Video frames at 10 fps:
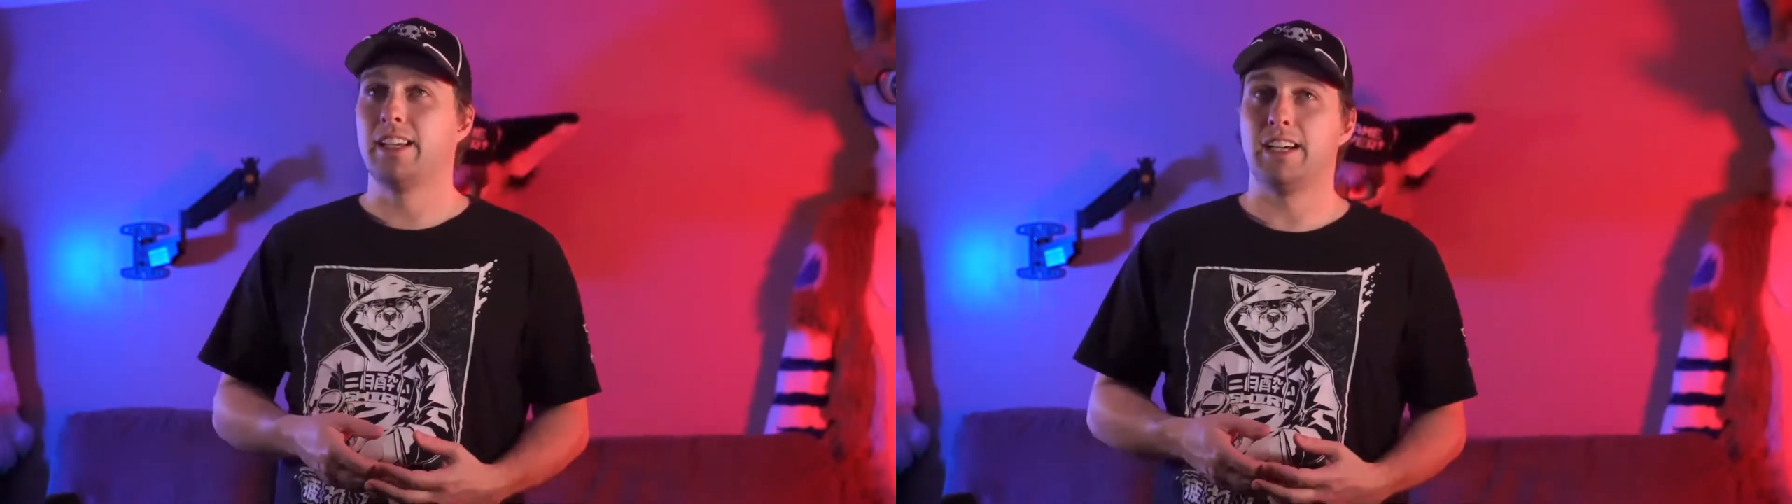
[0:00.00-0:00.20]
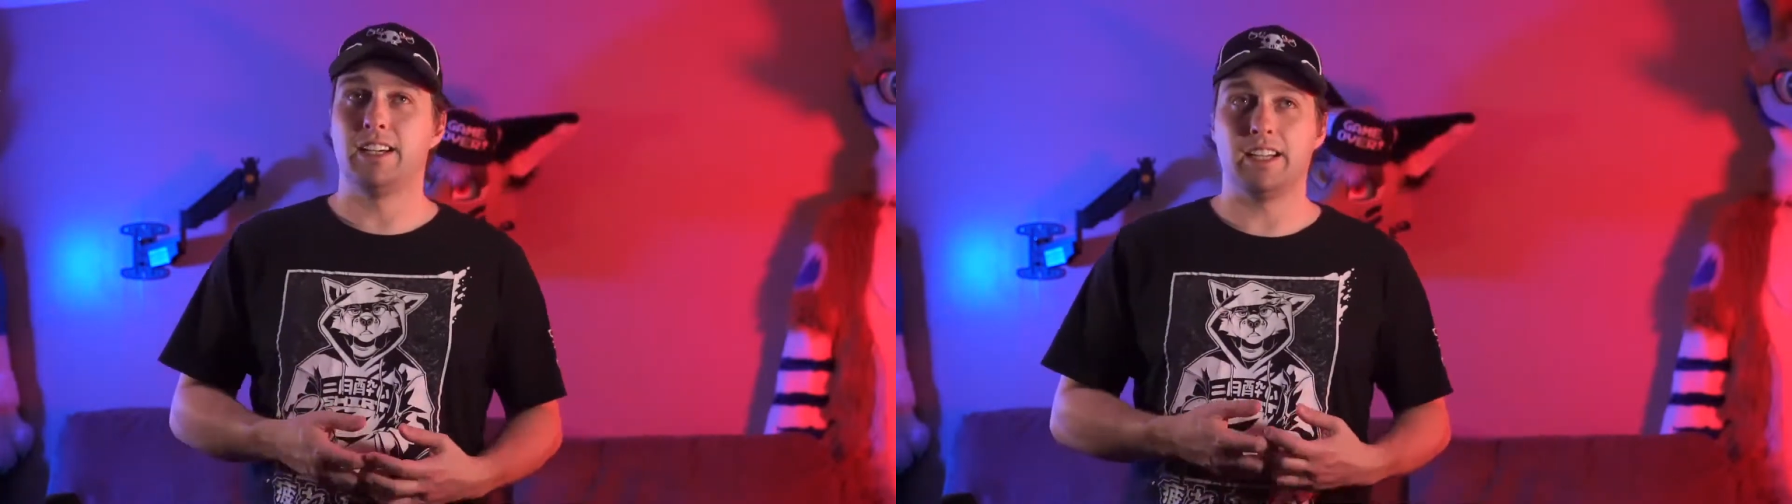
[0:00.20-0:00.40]

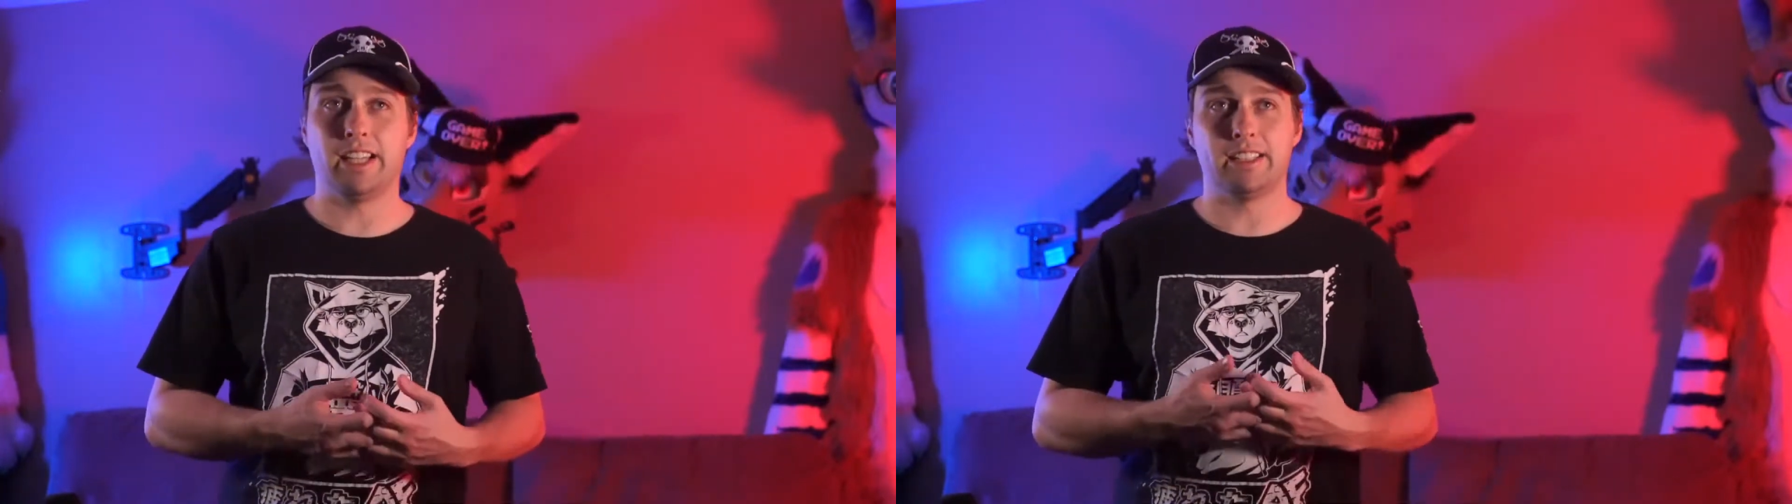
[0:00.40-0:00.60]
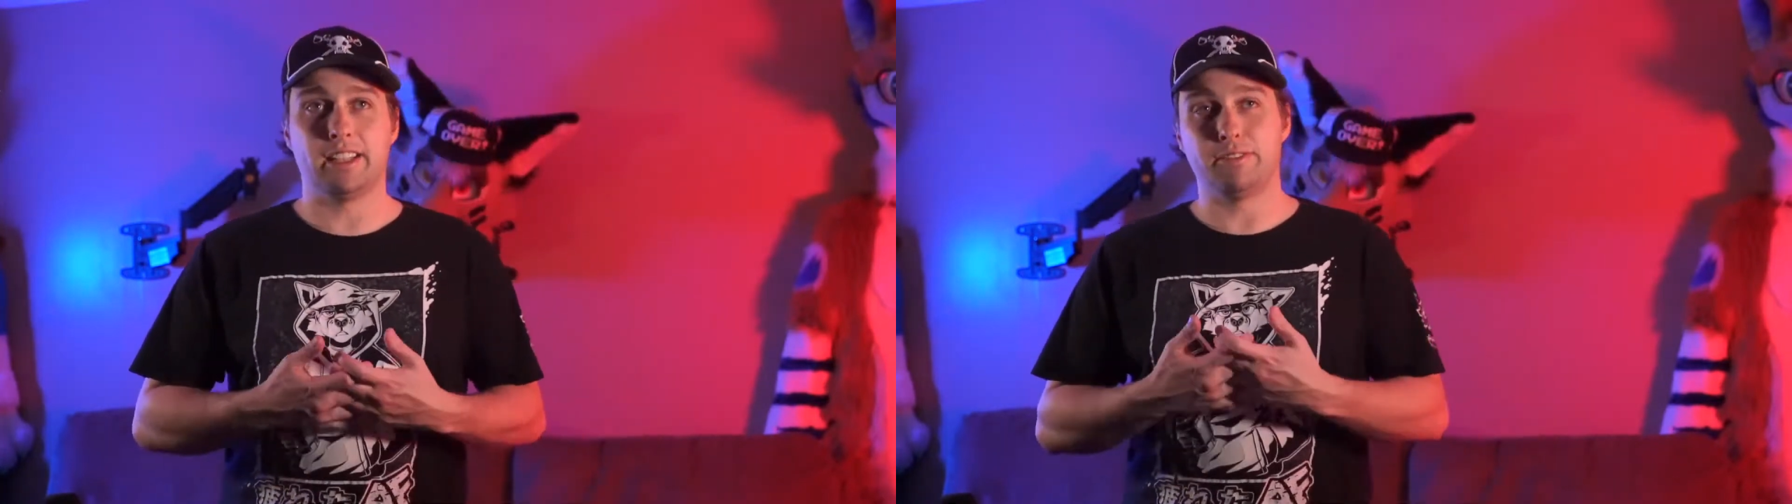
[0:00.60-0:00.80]

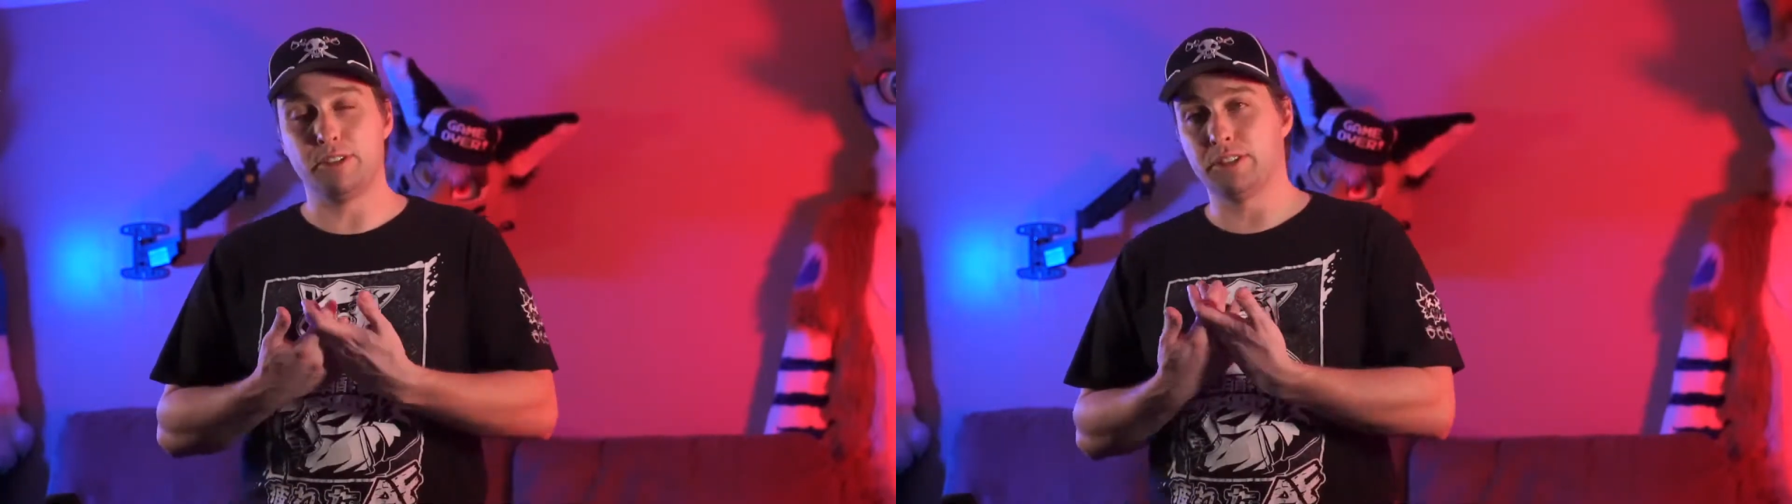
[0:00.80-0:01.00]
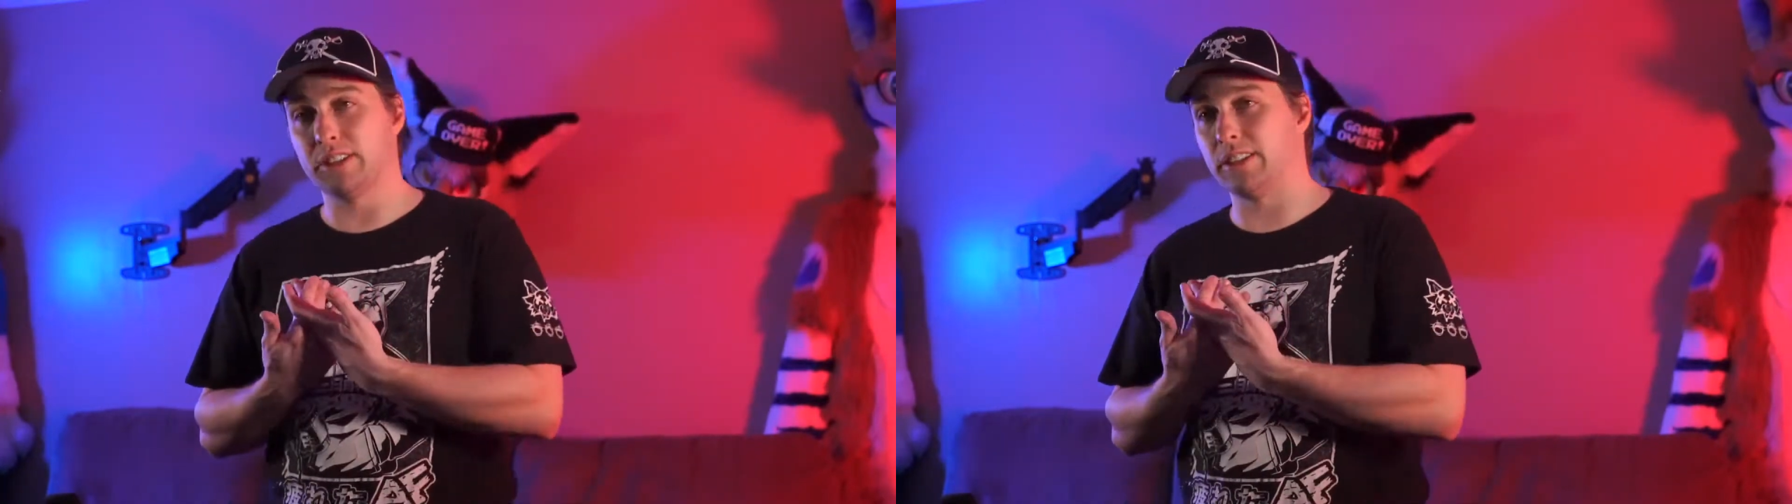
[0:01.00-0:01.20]
Again, I've
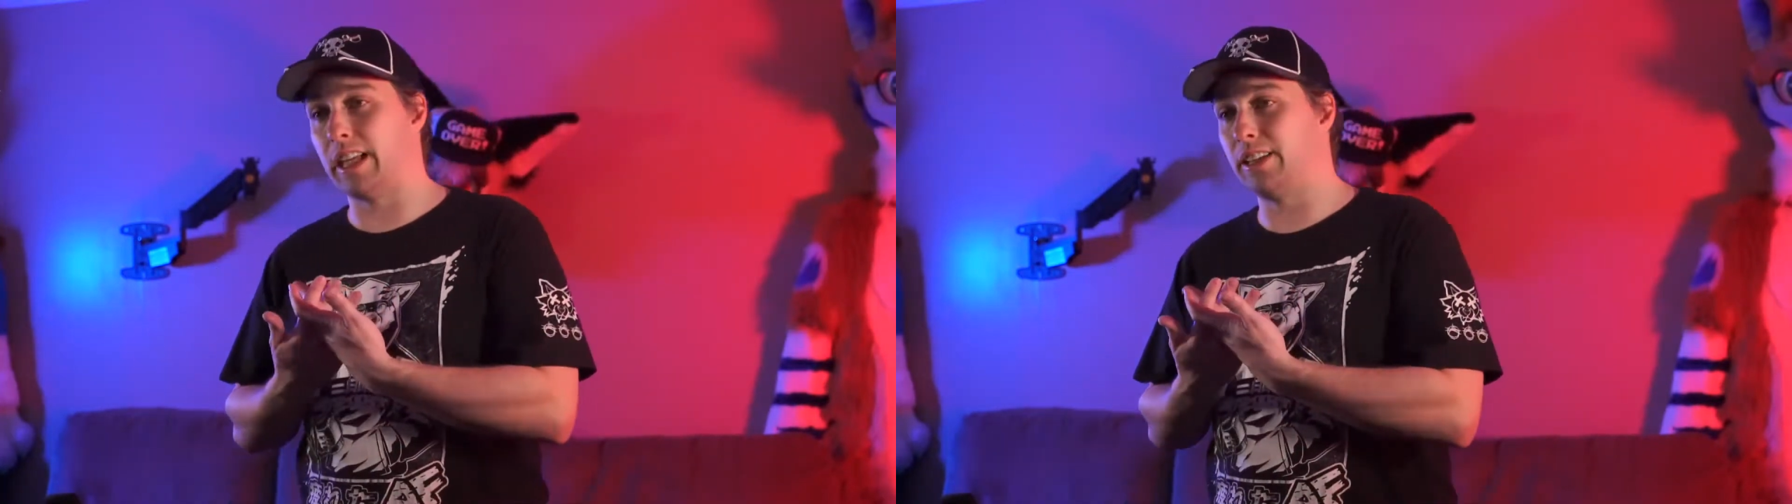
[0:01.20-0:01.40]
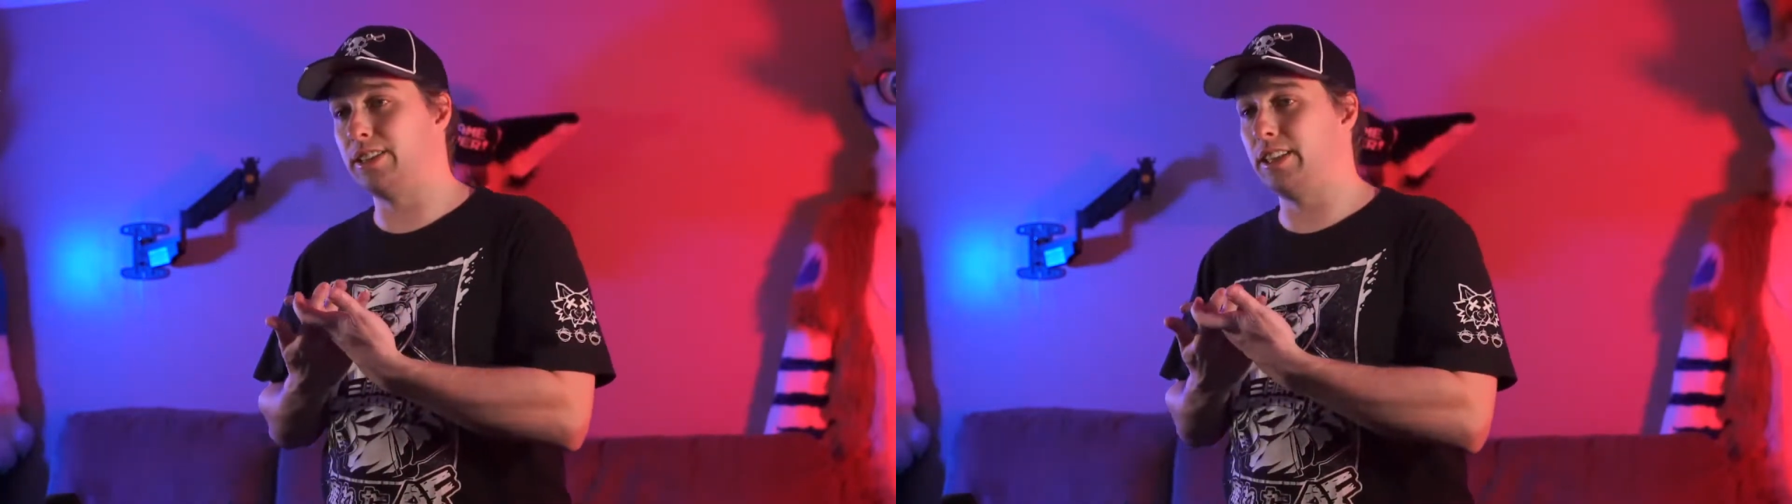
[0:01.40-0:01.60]
used this
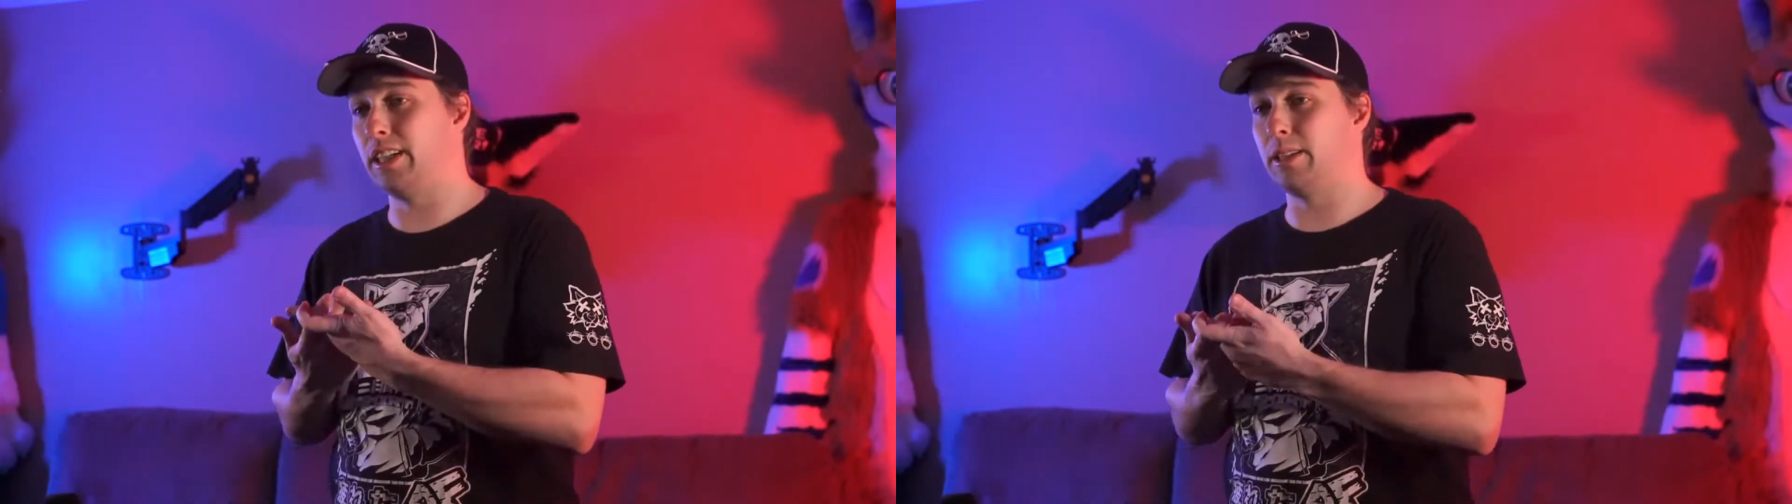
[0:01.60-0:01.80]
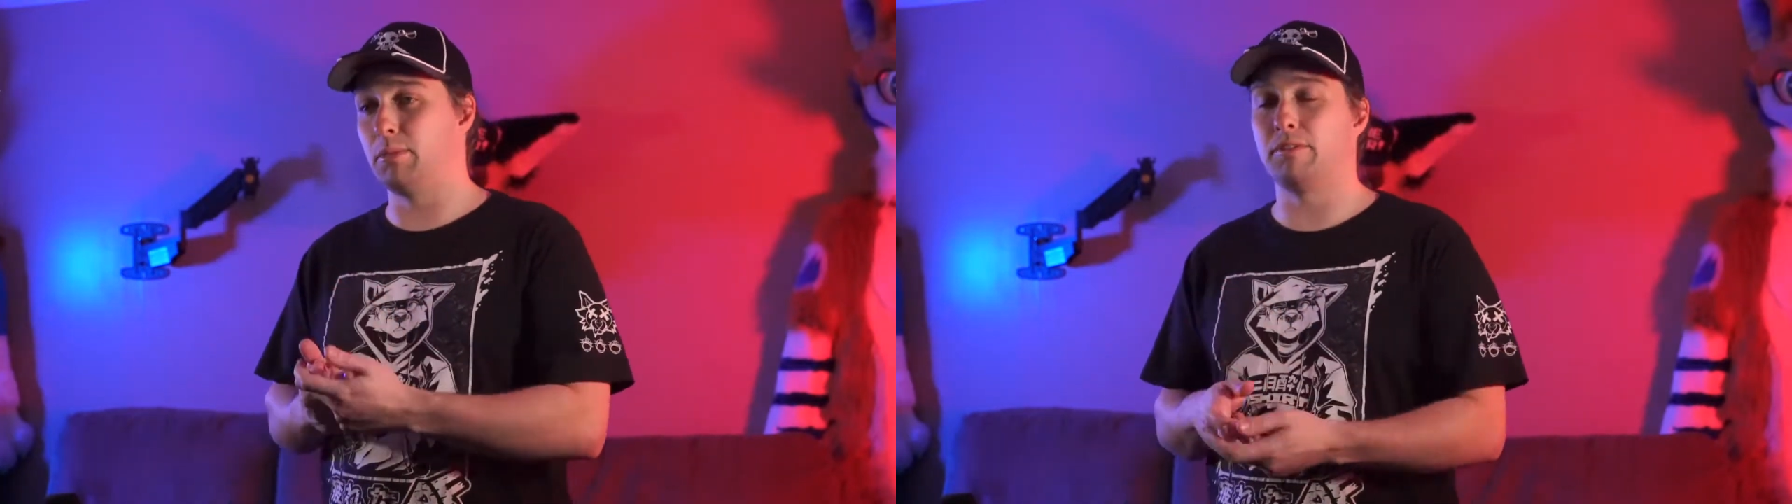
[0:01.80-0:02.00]
analogy
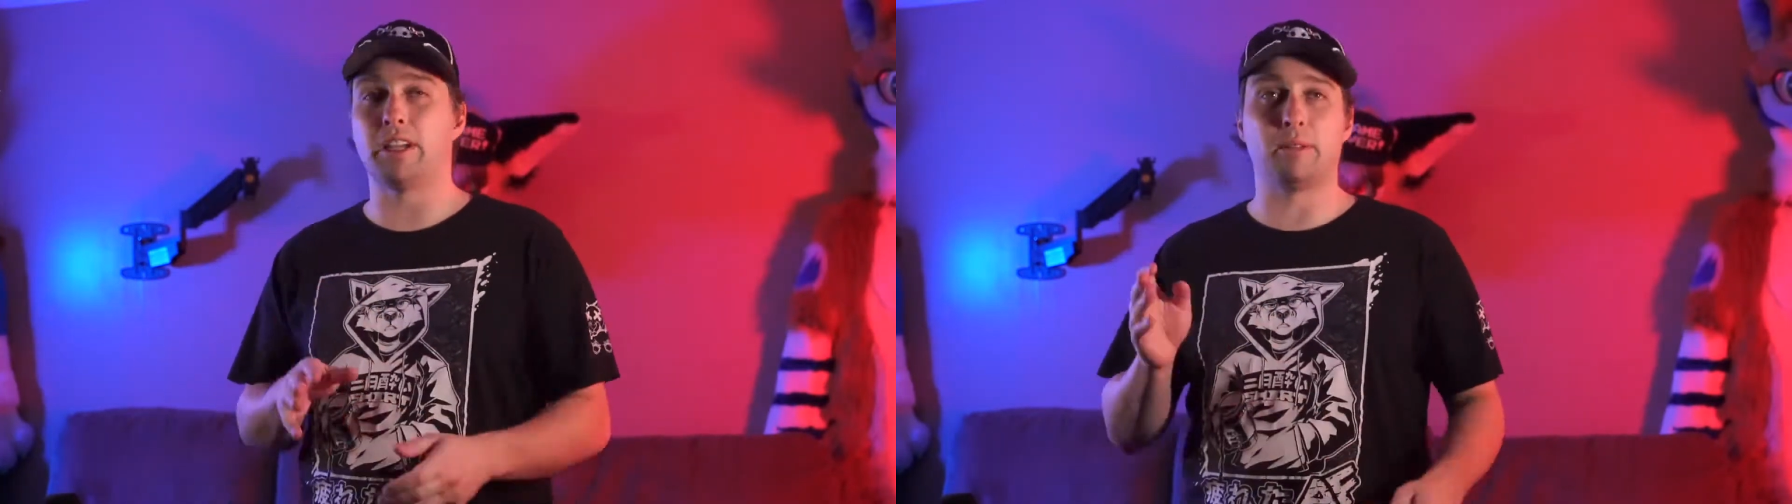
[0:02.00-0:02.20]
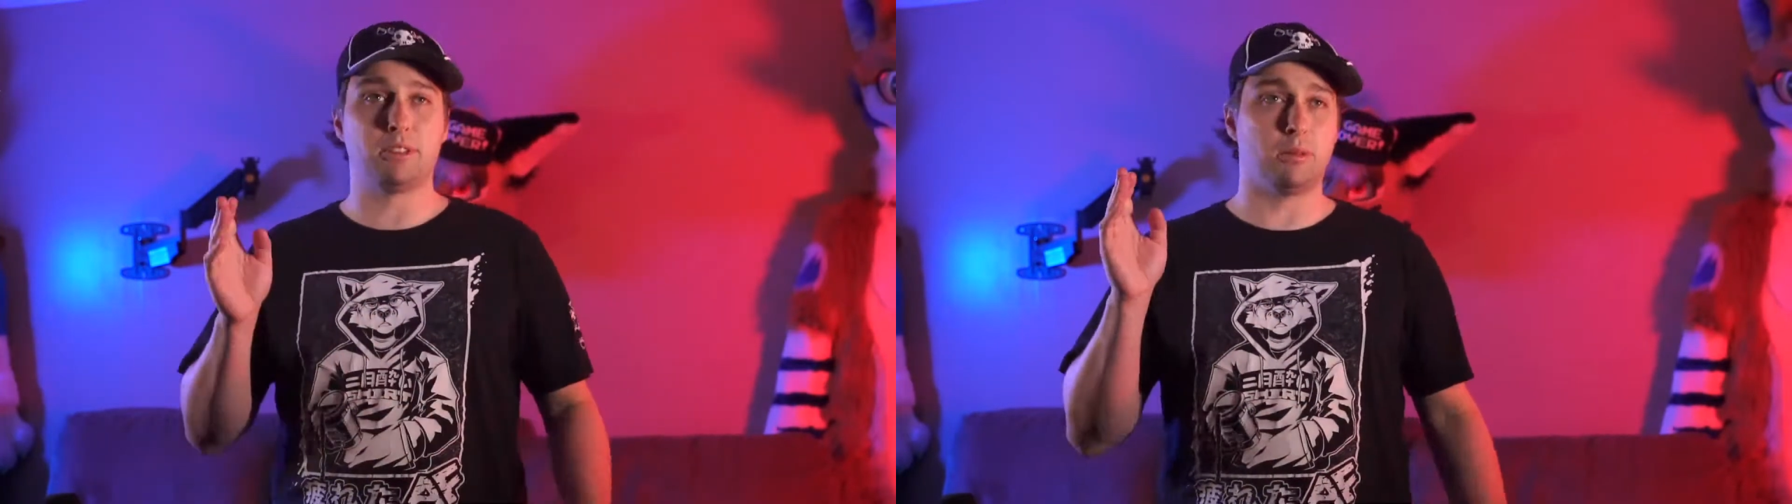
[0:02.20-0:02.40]
a number of times,